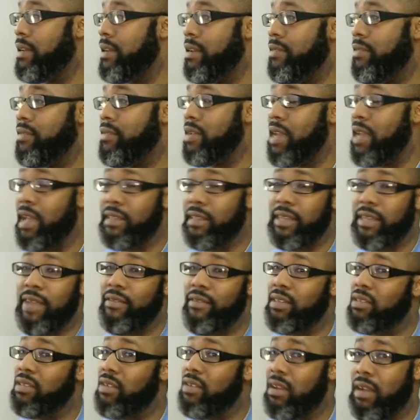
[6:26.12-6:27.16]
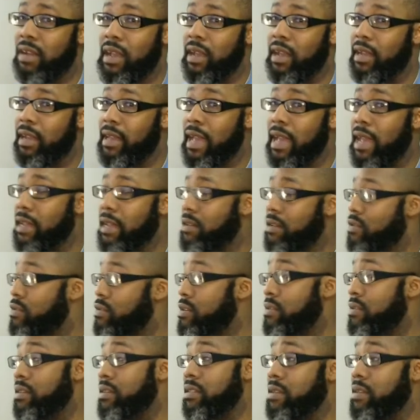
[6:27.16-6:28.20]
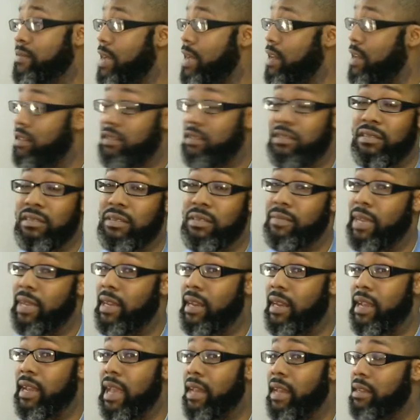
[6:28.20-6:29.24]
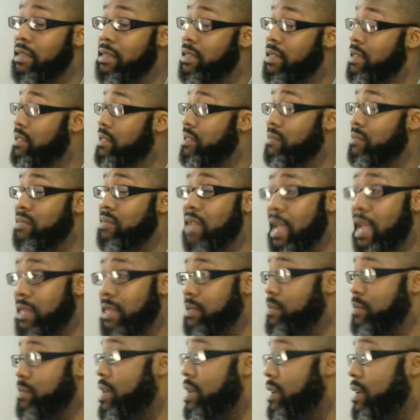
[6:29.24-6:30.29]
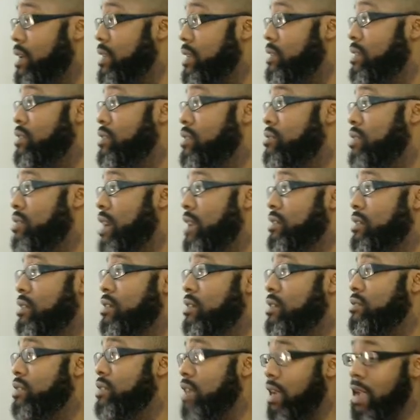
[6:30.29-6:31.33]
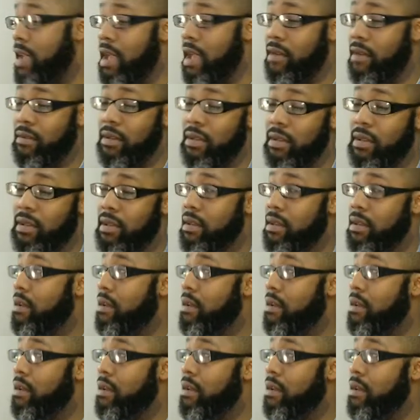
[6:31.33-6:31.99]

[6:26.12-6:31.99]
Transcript: And if you guys haven't got or know anything about Auteur, man, they got some nice plugins that you guys can go check out.